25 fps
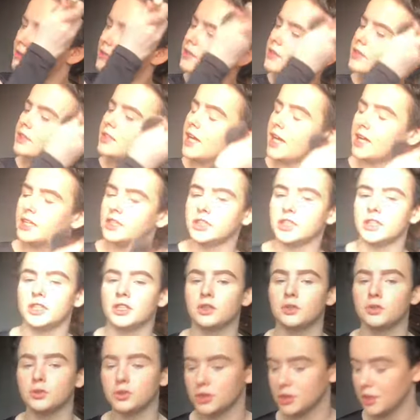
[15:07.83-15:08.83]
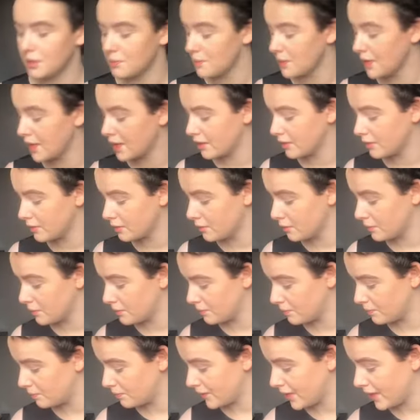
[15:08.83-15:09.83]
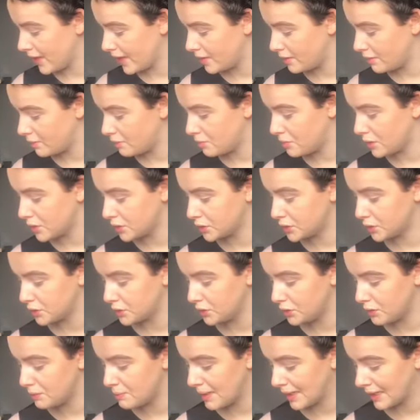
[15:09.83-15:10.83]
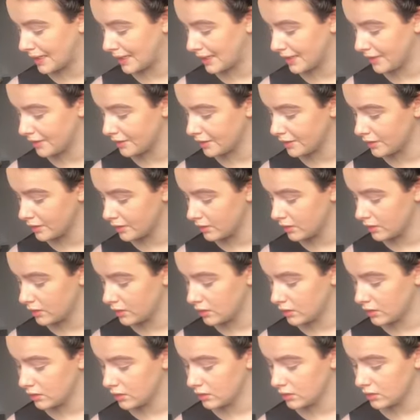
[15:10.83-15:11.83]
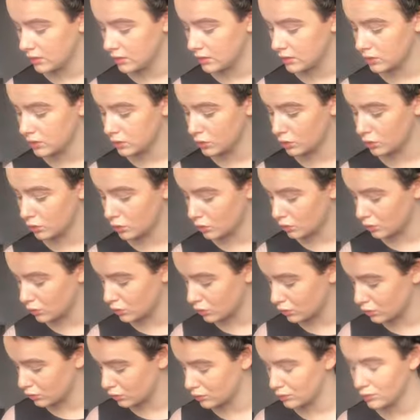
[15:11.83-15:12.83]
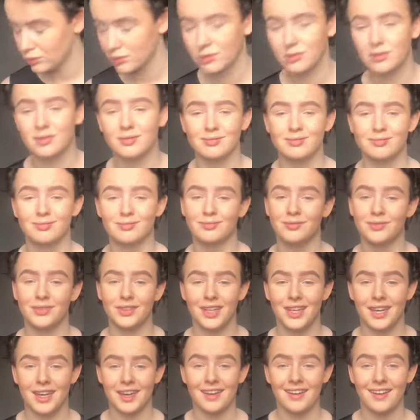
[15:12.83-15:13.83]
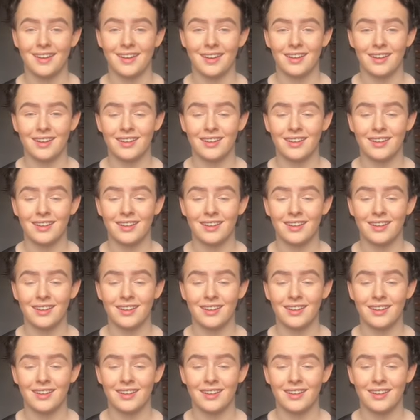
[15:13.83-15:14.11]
to actually go somewhere and pursue my career. So yeah,